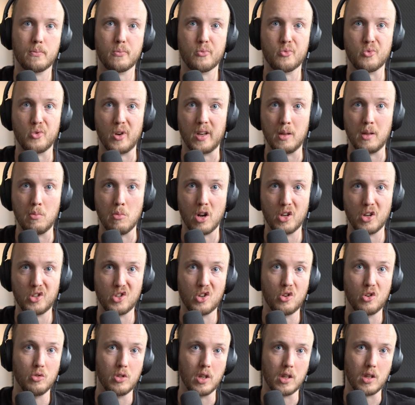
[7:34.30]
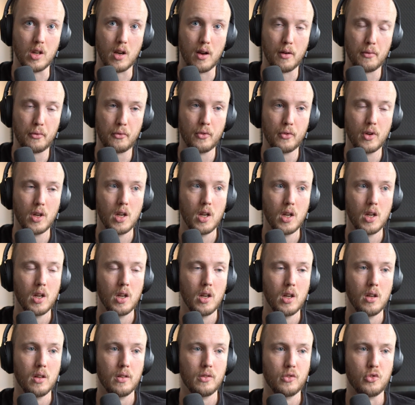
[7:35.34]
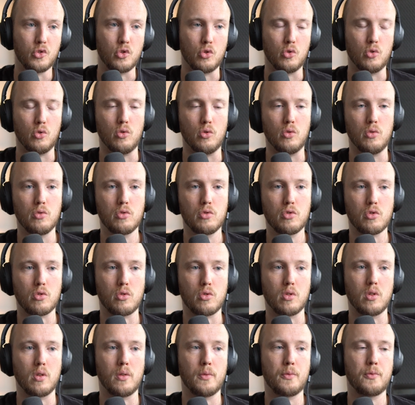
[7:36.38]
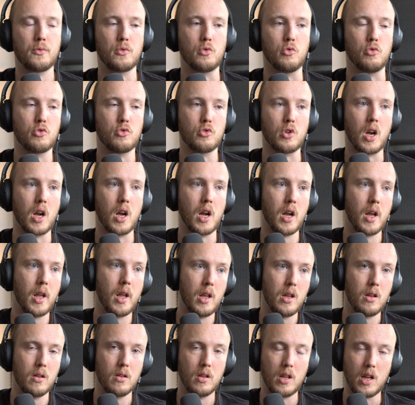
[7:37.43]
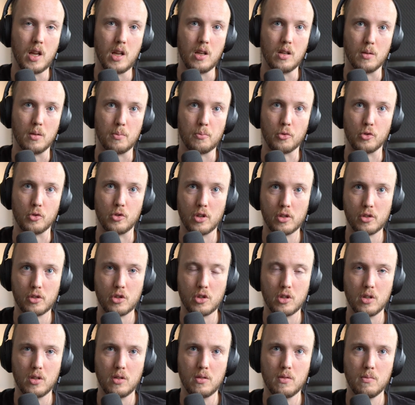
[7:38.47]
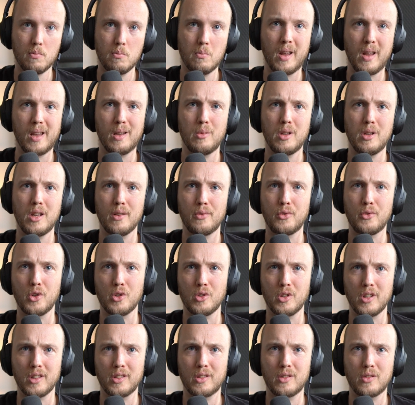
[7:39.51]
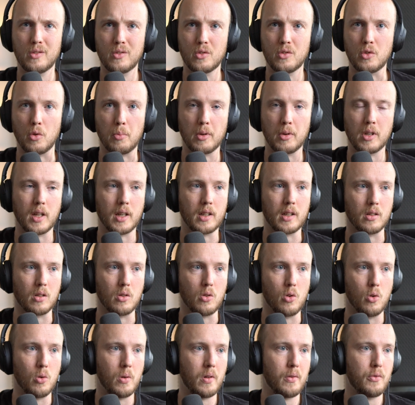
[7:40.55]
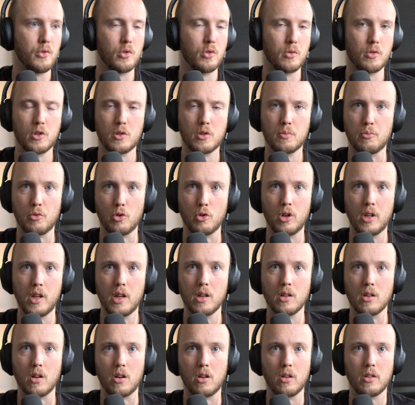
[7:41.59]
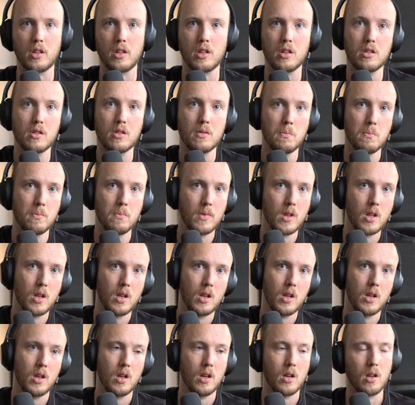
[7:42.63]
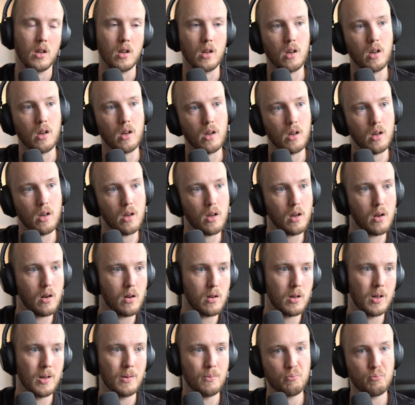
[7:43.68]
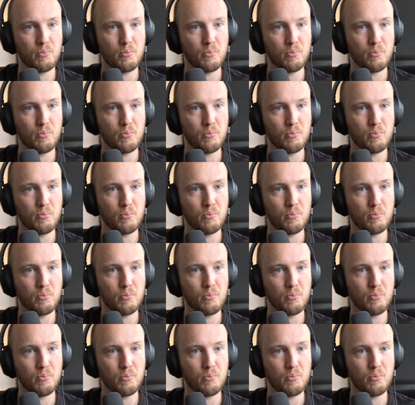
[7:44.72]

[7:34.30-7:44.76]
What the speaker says: pretty much good enough to try in a production. Maybe if you're not super technical, if you're just purely an artist, kind